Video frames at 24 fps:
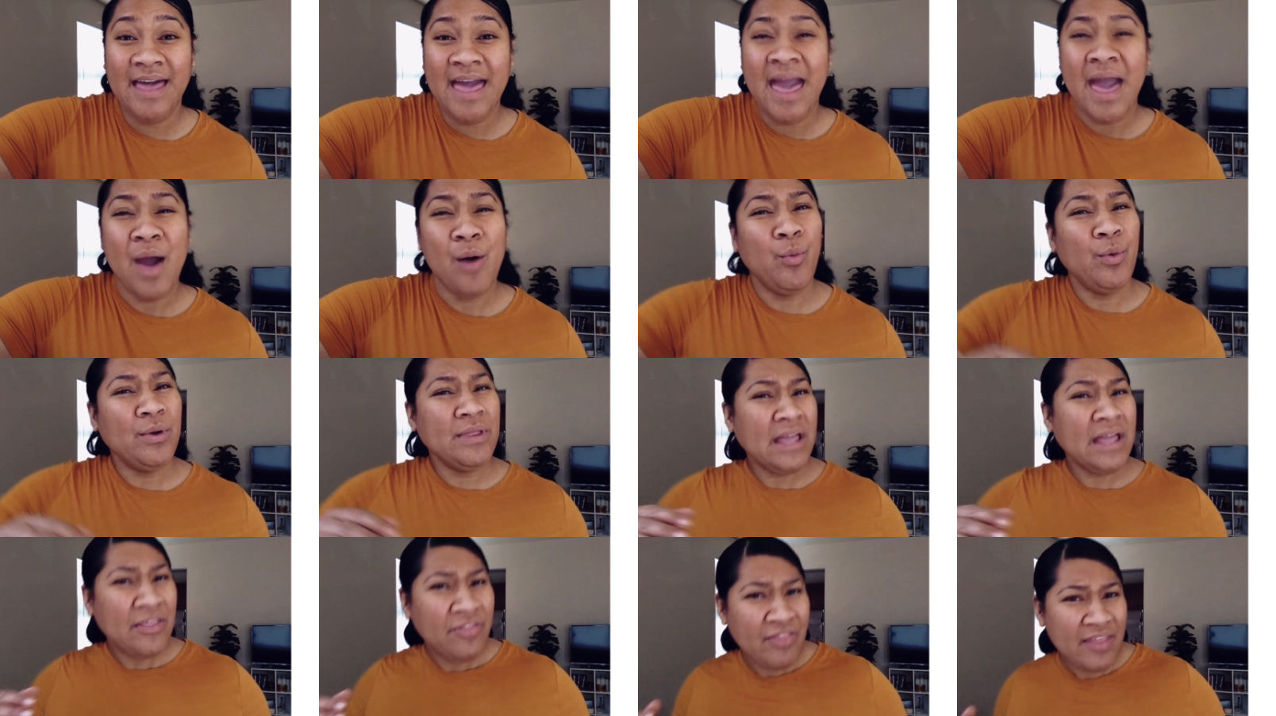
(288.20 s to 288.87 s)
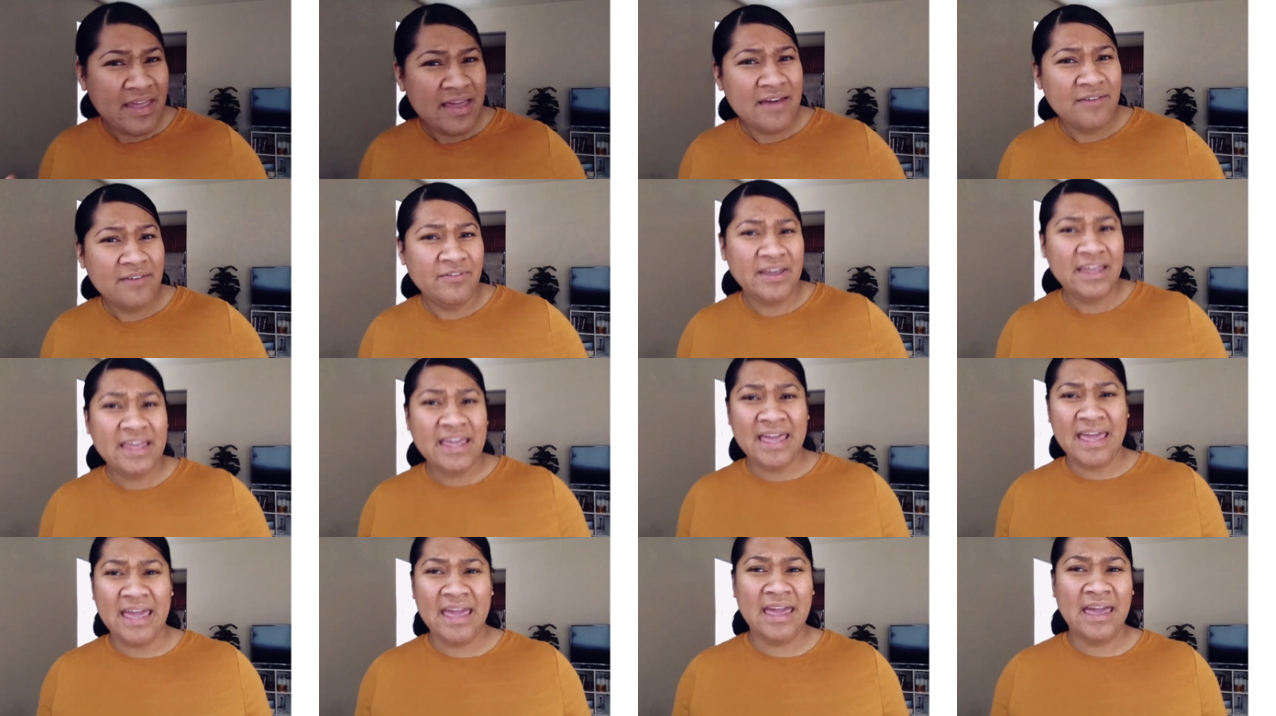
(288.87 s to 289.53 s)
And when I think of a
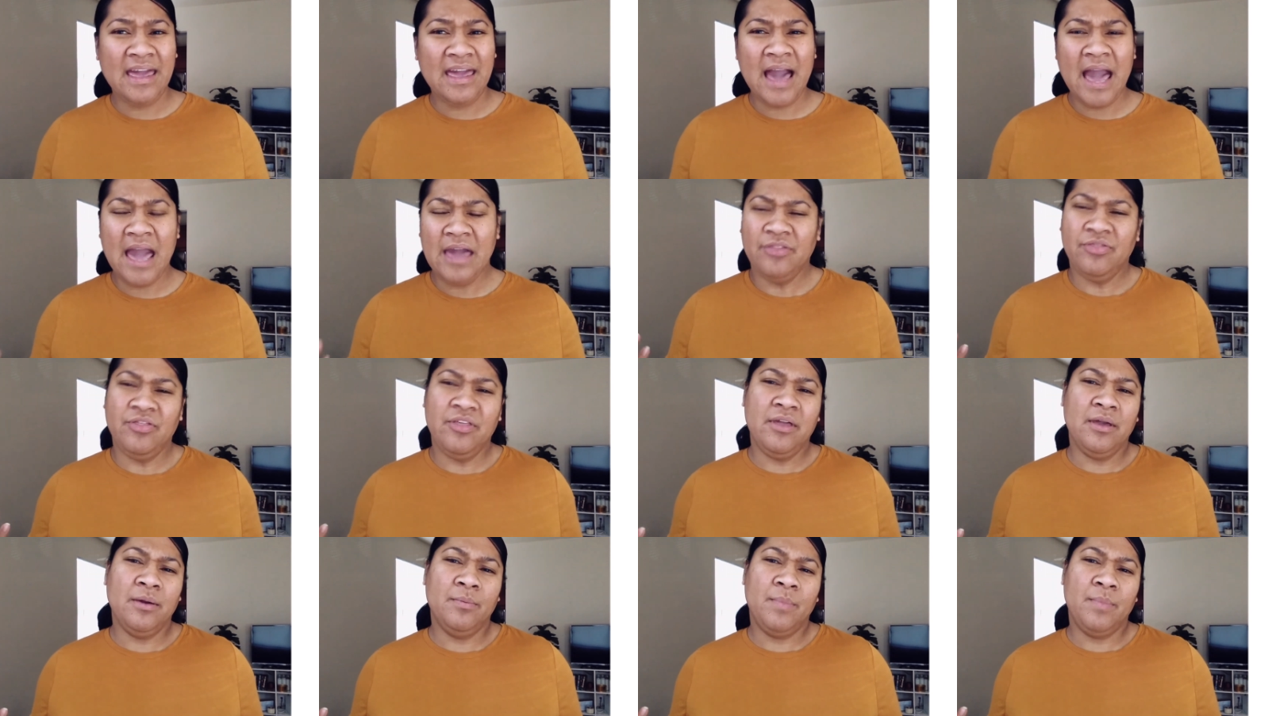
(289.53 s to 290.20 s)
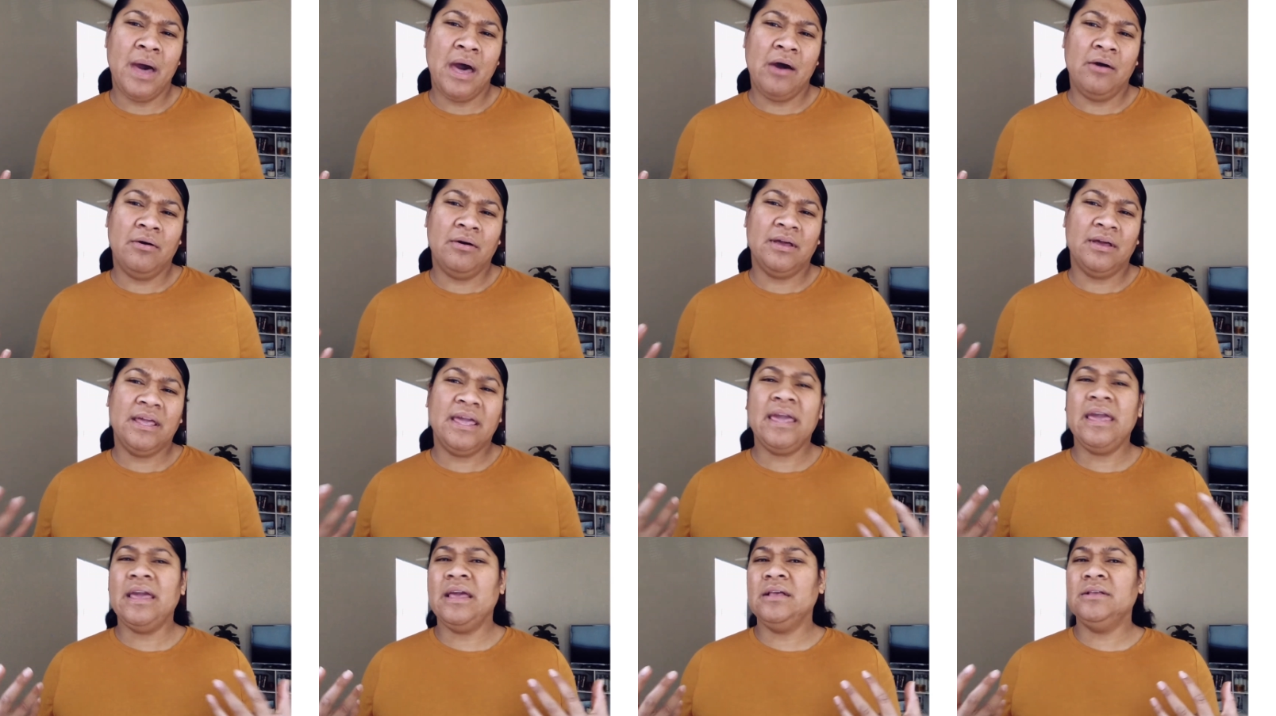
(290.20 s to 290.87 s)
king, I think about
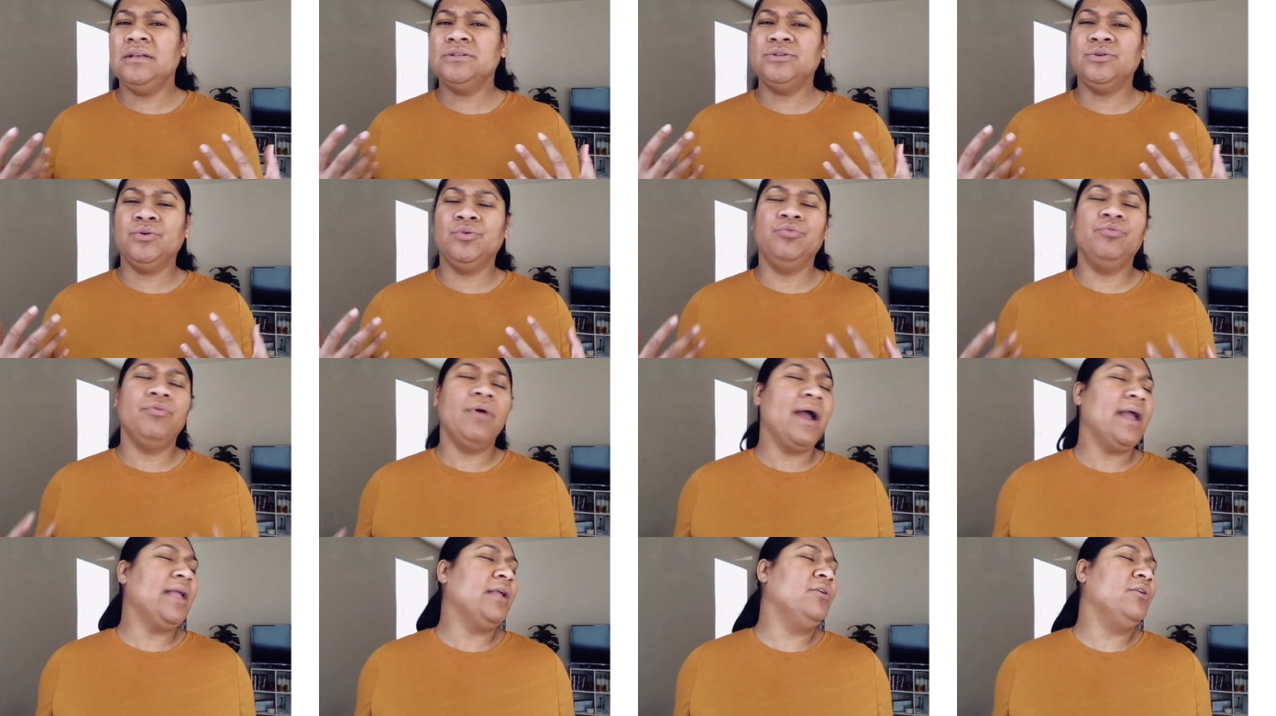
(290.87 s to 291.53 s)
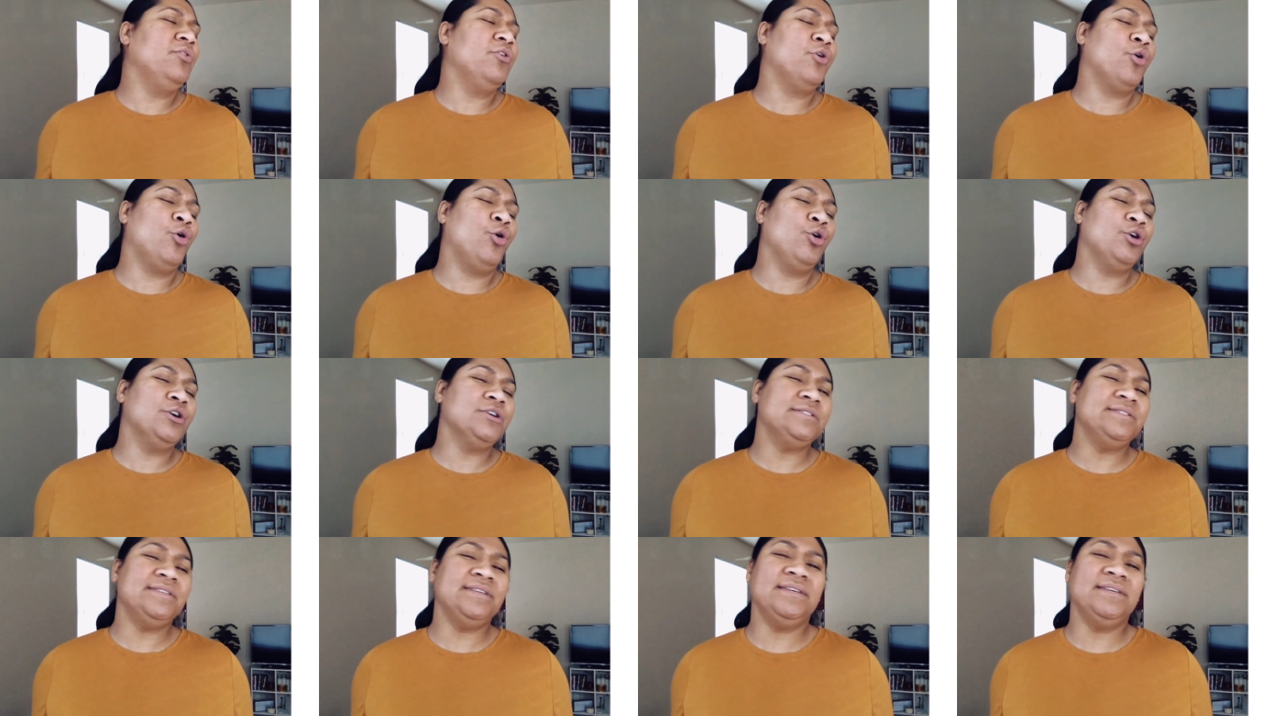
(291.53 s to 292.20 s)
kings who ride on their
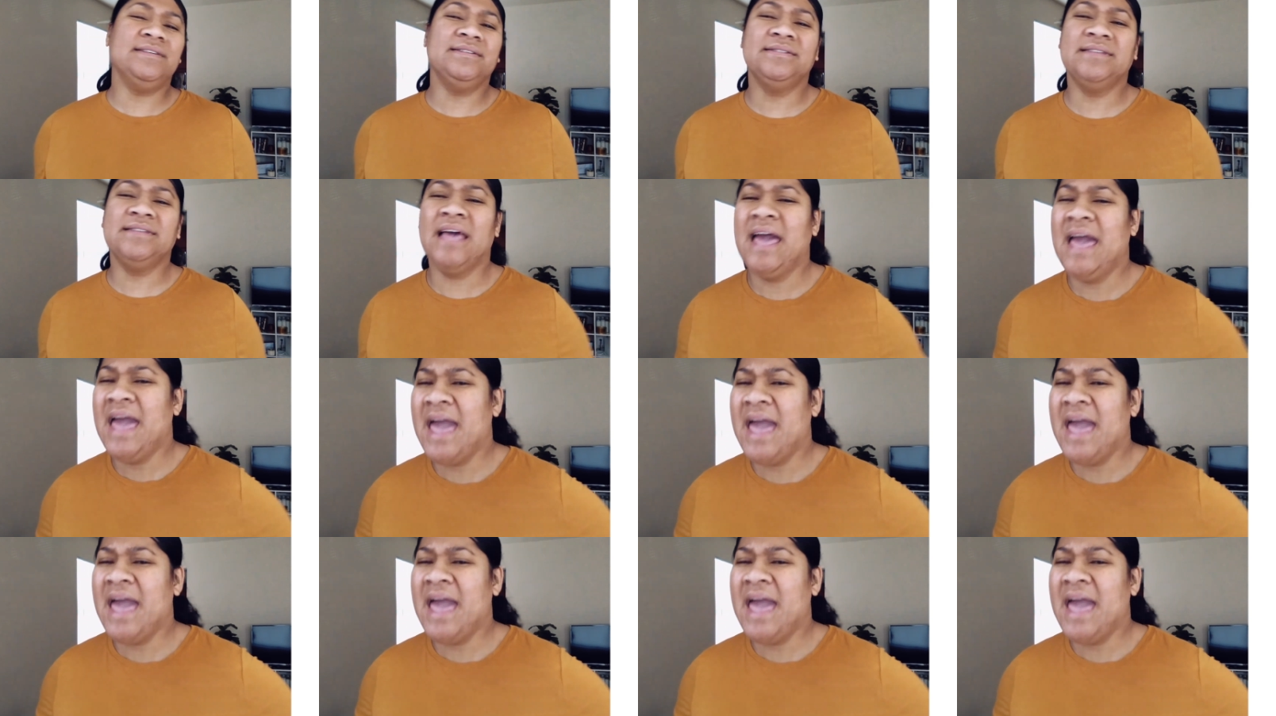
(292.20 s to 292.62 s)
horses